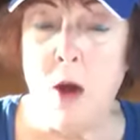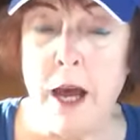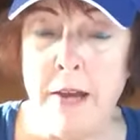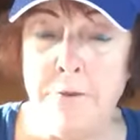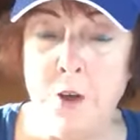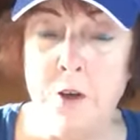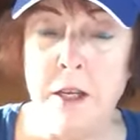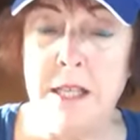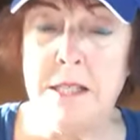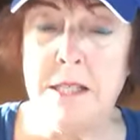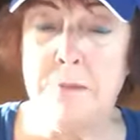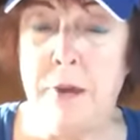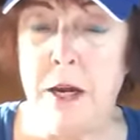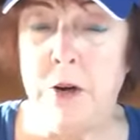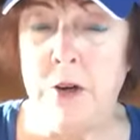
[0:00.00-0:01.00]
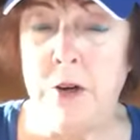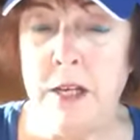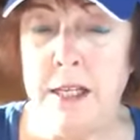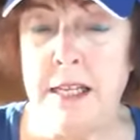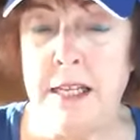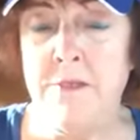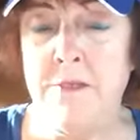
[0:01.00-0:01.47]
Driver is
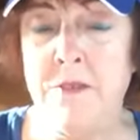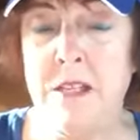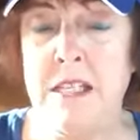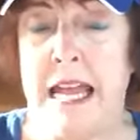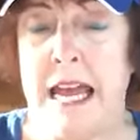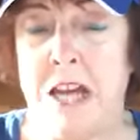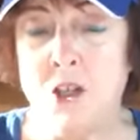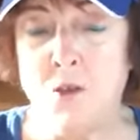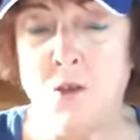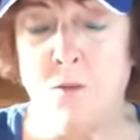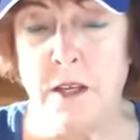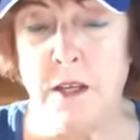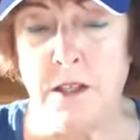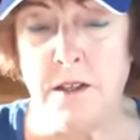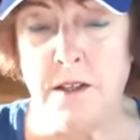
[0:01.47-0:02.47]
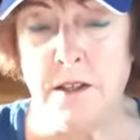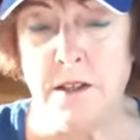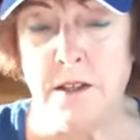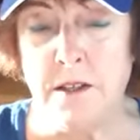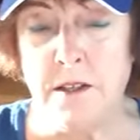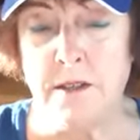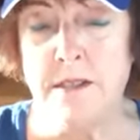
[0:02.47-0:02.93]
buried in the
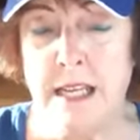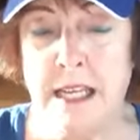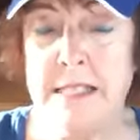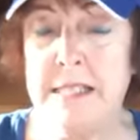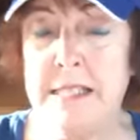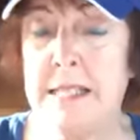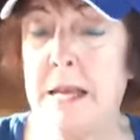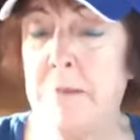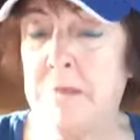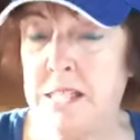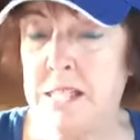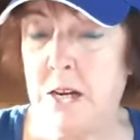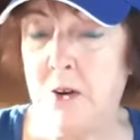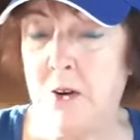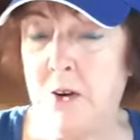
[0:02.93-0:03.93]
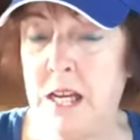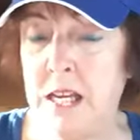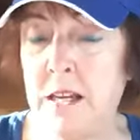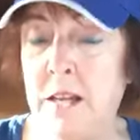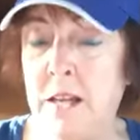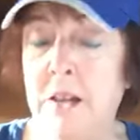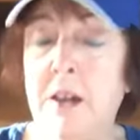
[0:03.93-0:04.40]
Nashville City
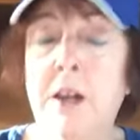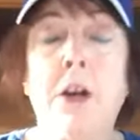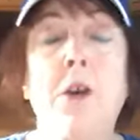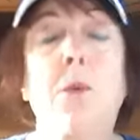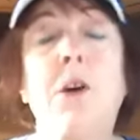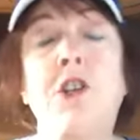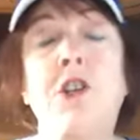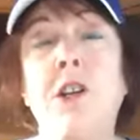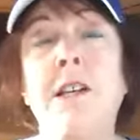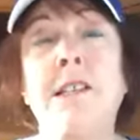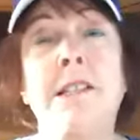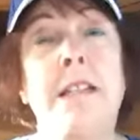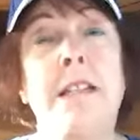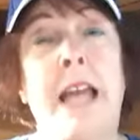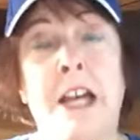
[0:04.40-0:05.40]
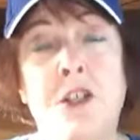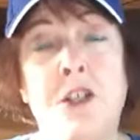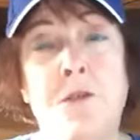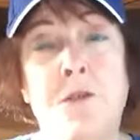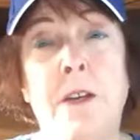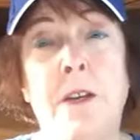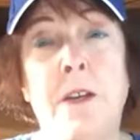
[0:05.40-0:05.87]
Cemetery, which is
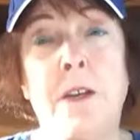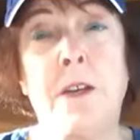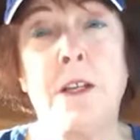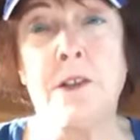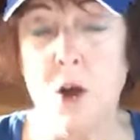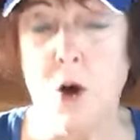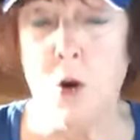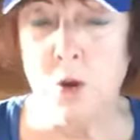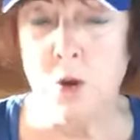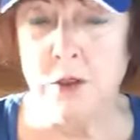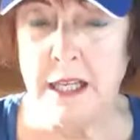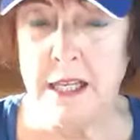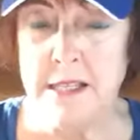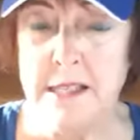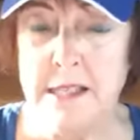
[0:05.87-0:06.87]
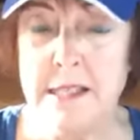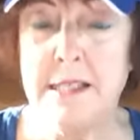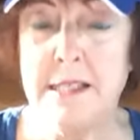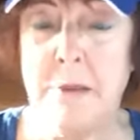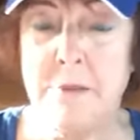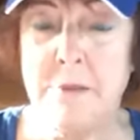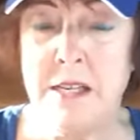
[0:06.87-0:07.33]
Nashville's
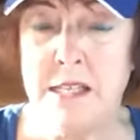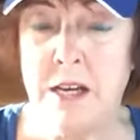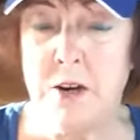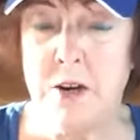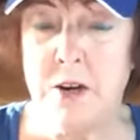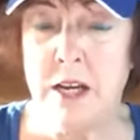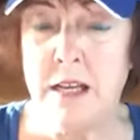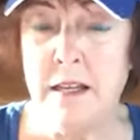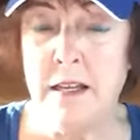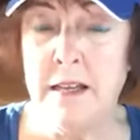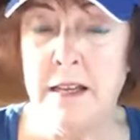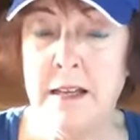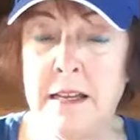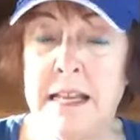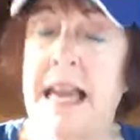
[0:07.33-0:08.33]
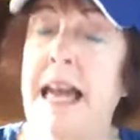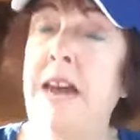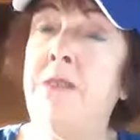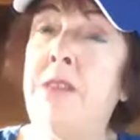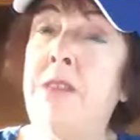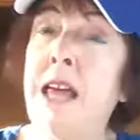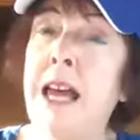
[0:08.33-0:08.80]
oldest cemetery.
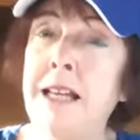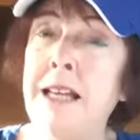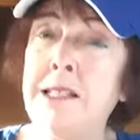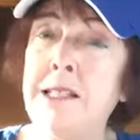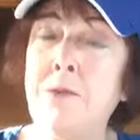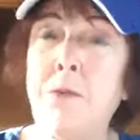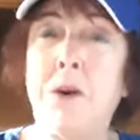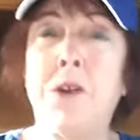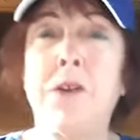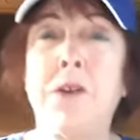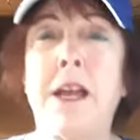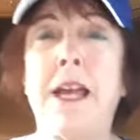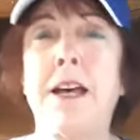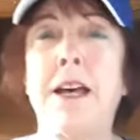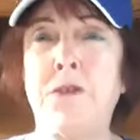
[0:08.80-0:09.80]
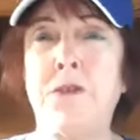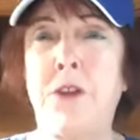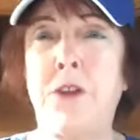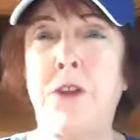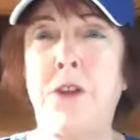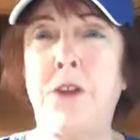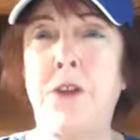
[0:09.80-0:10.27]
And that's where they
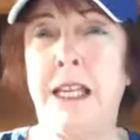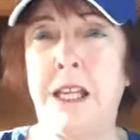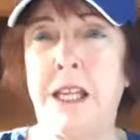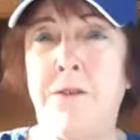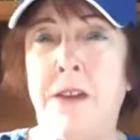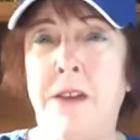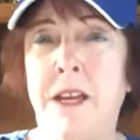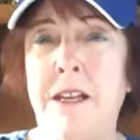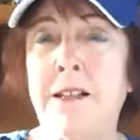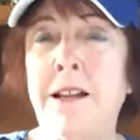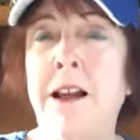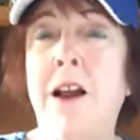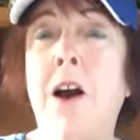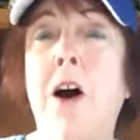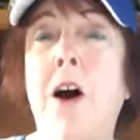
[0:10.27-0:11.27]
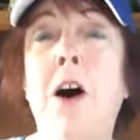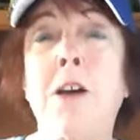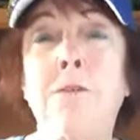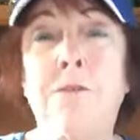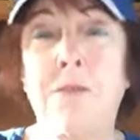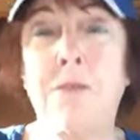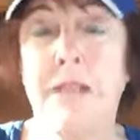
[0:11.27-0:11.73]
held their flag event
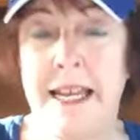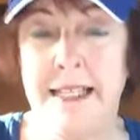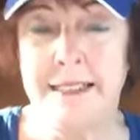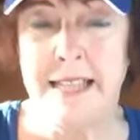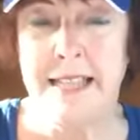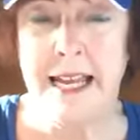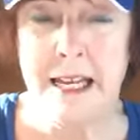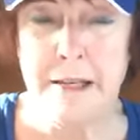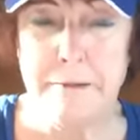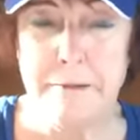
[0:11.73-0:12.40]
on Flag